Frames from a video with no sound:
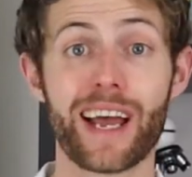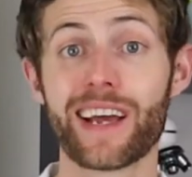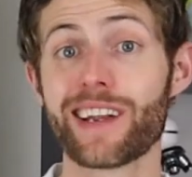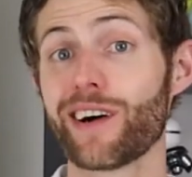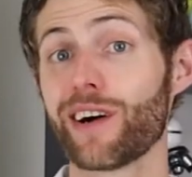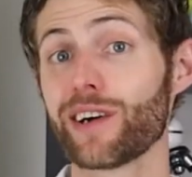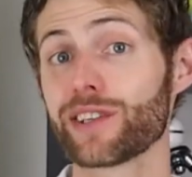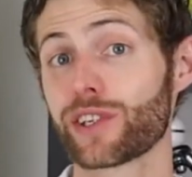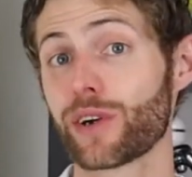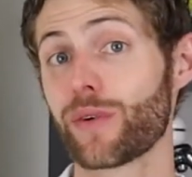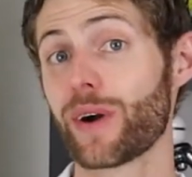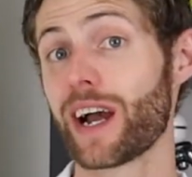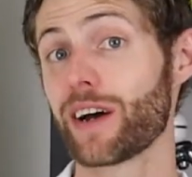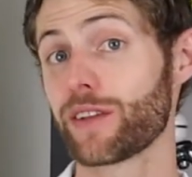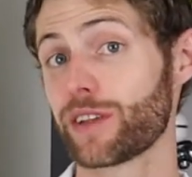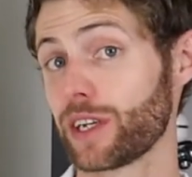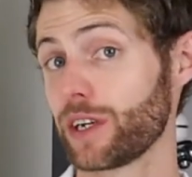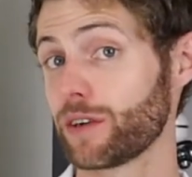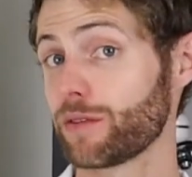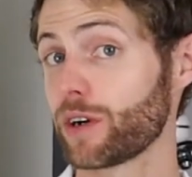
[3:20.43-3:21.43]
and also
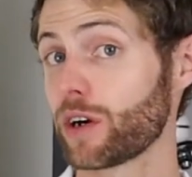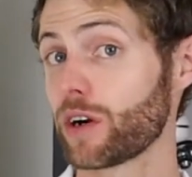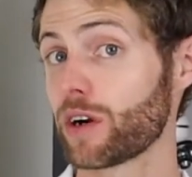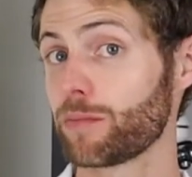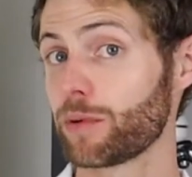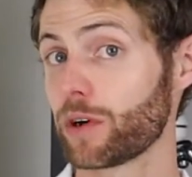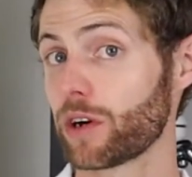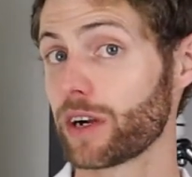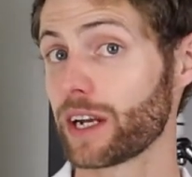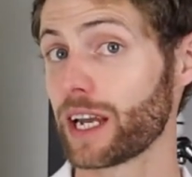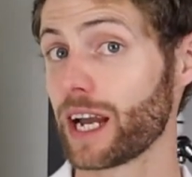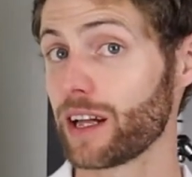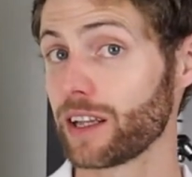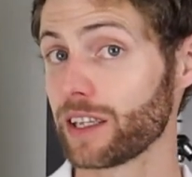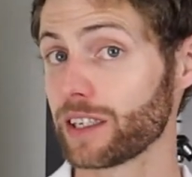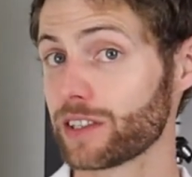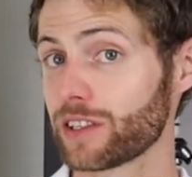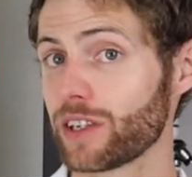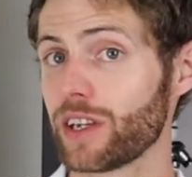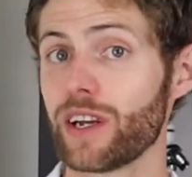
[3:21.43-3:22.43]
how the aurora
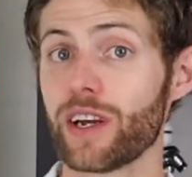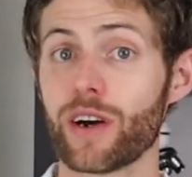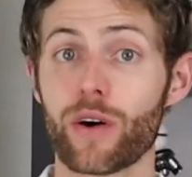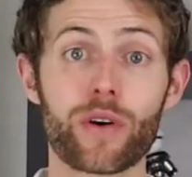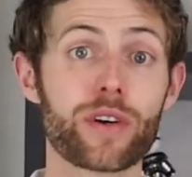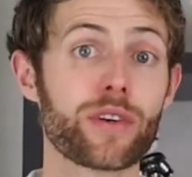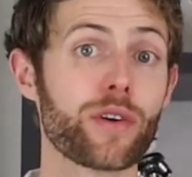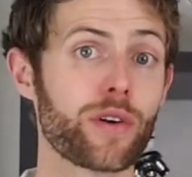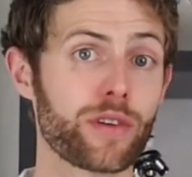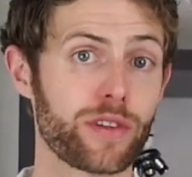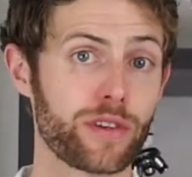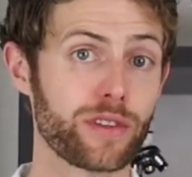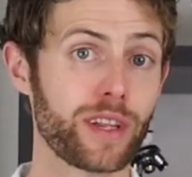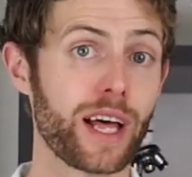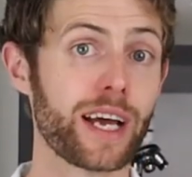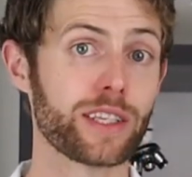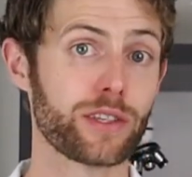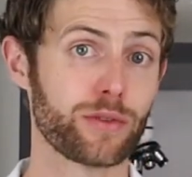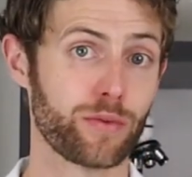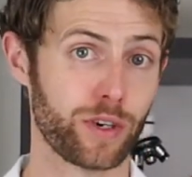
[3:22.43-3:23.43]
borealis or northern
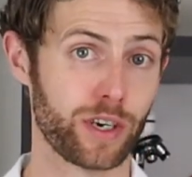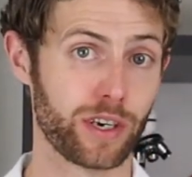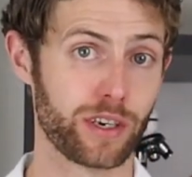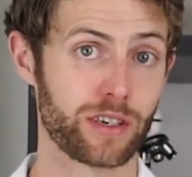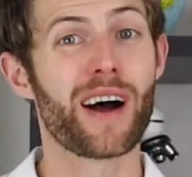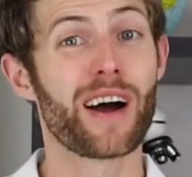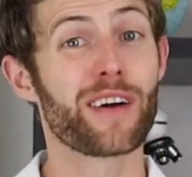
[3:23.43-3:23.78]
lights work.